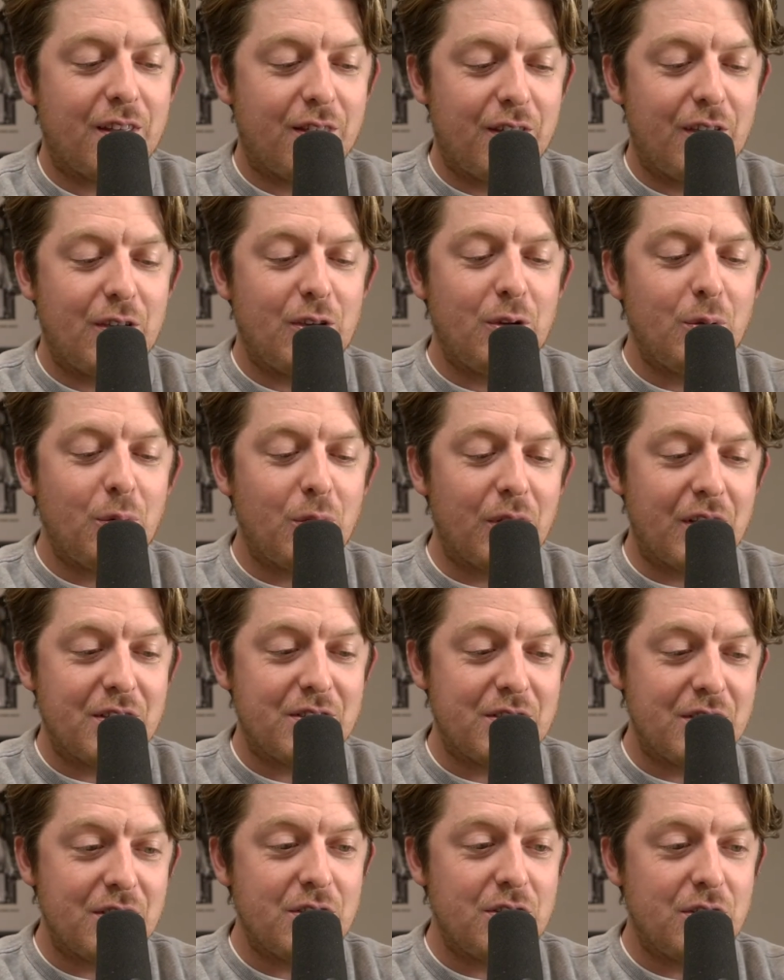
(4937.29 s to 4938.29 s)
that you
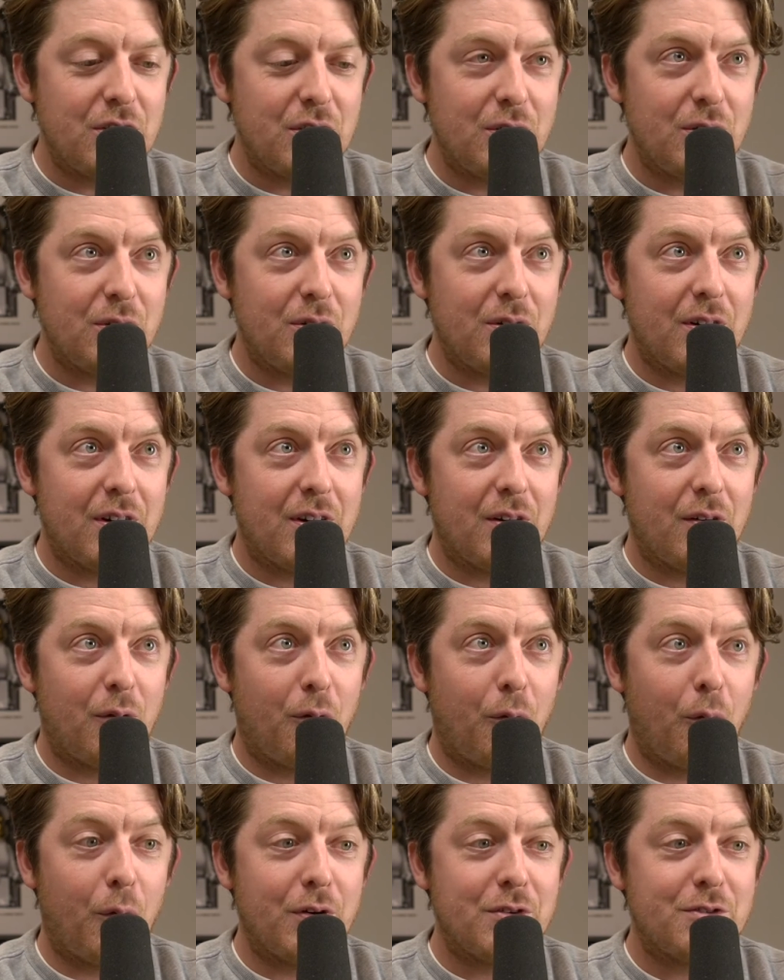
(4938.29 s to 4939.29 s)
listen to
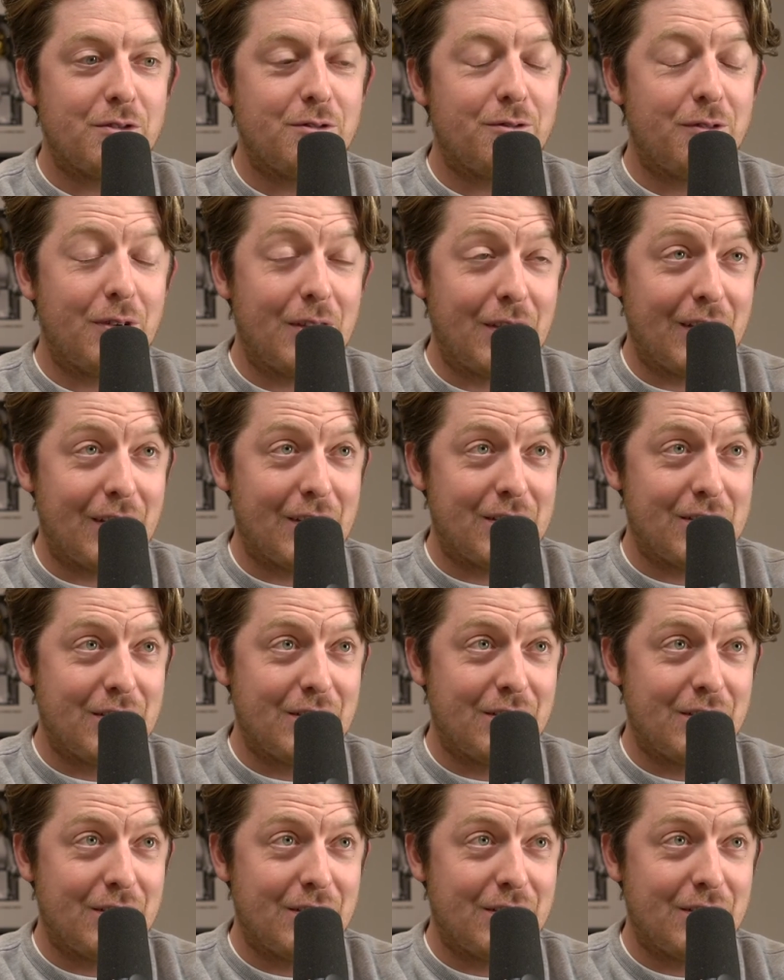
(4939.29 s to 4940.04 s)
was finished.